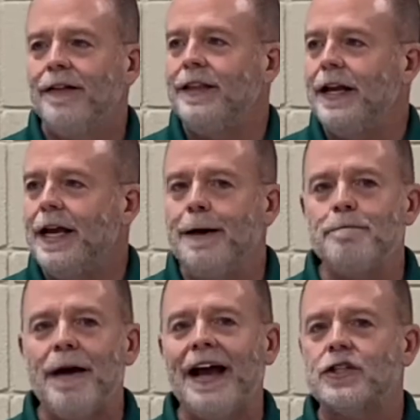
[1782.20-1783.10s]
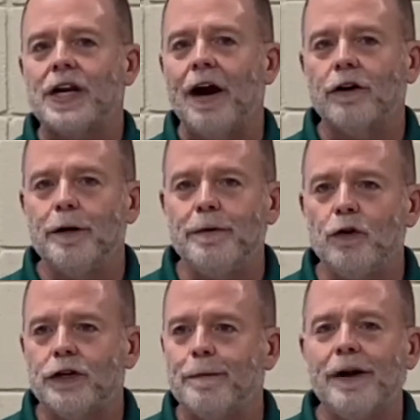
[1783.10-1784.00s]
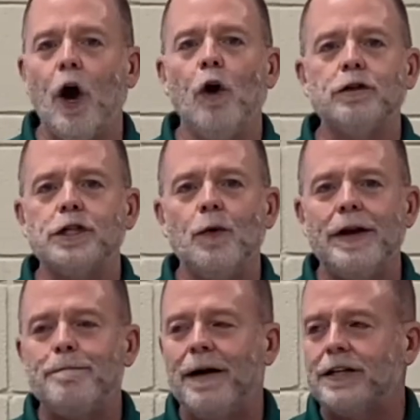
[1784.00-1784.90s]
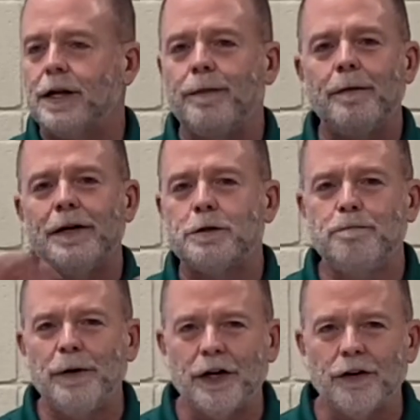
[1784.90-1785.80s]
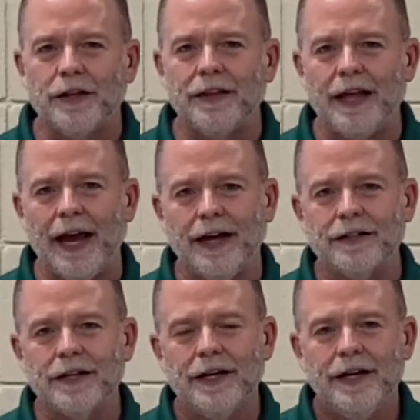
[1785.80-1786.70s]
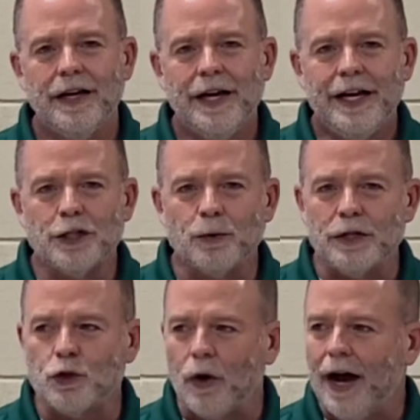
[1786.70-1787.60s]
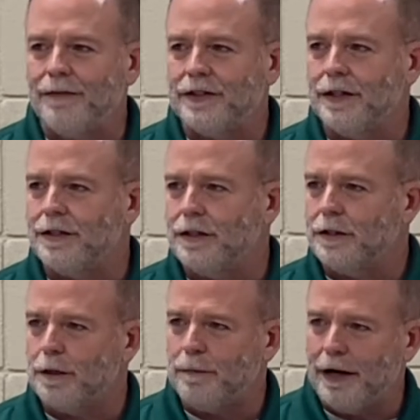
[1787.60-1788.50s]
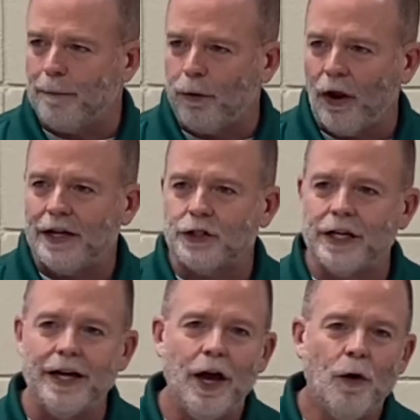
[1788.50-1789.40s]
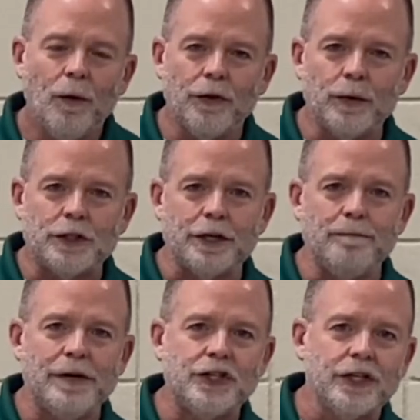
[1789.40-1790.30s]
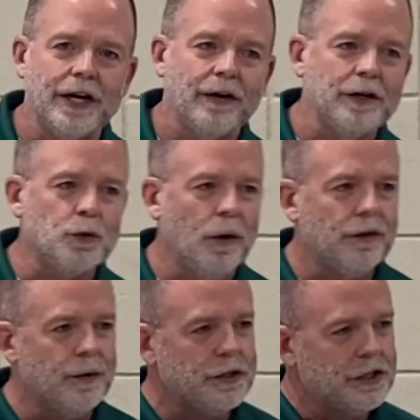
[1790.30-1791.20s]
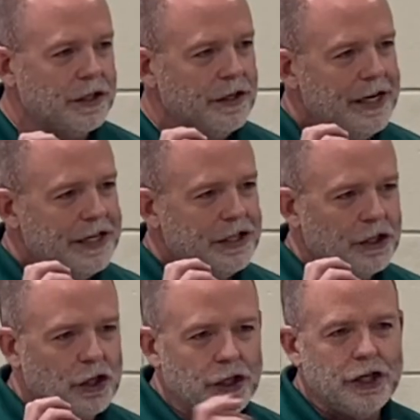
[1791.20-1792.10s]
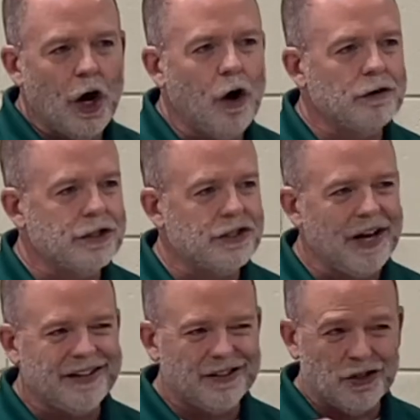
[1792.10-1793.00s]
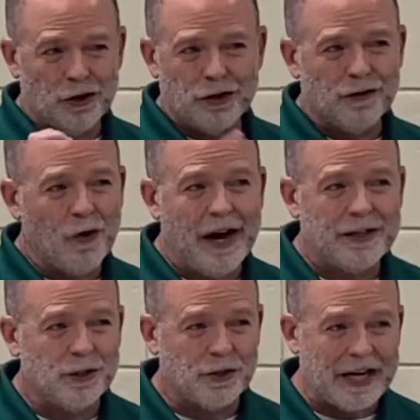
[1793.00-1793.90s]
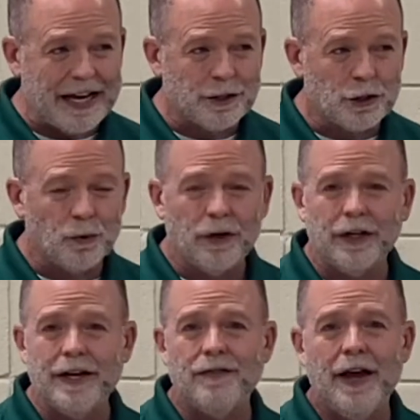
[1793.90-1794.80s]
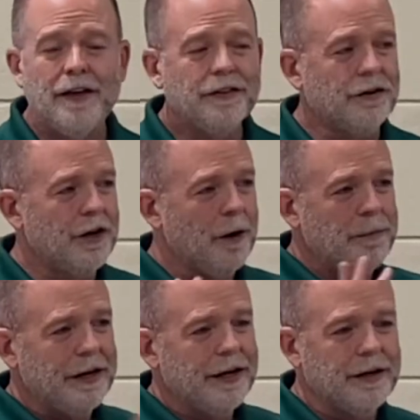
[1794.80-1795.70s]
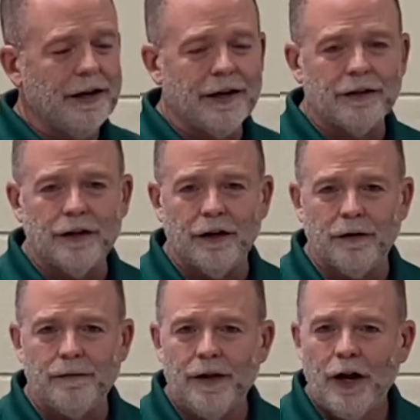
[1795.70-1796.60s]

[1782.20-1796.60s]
that impacts our community, but also impacts something much bigger than that. As we strive to, to, to be a blessing, whether it's to missionaries, whether it's to, to good causes like the Church of Christ Disaster Relief that's helping in, in the